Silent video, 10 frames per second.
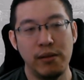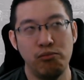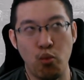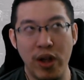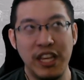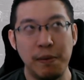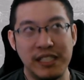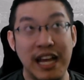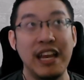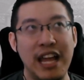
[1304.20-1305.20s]

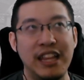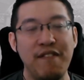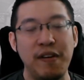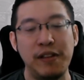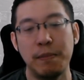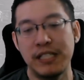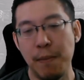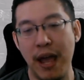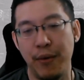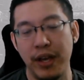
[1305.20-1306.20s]
20% and then 50%
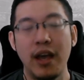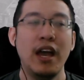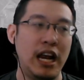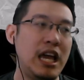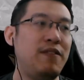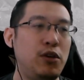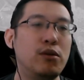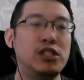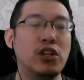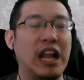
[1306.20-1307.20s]
parry. And then if you
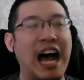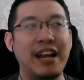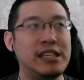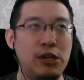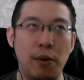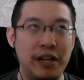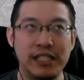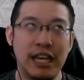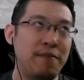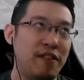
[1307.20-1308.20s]
use it on others, it will be the
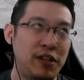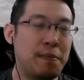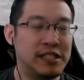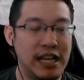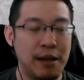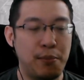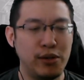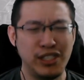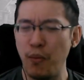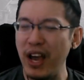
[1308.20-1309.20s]
same, 15% and
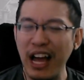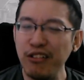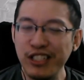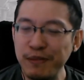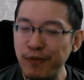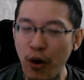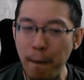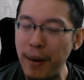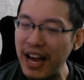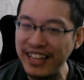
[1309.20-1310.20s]
brutal. Why can't you just
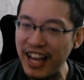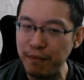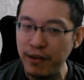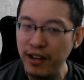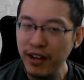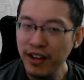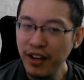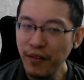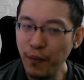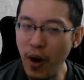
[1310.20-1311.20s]
combine them?
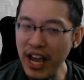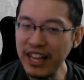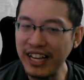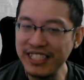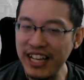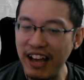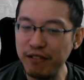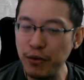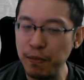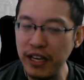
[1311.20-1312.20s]
Why does it have
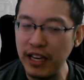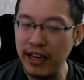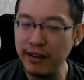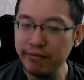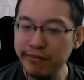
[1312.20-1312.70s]
to be...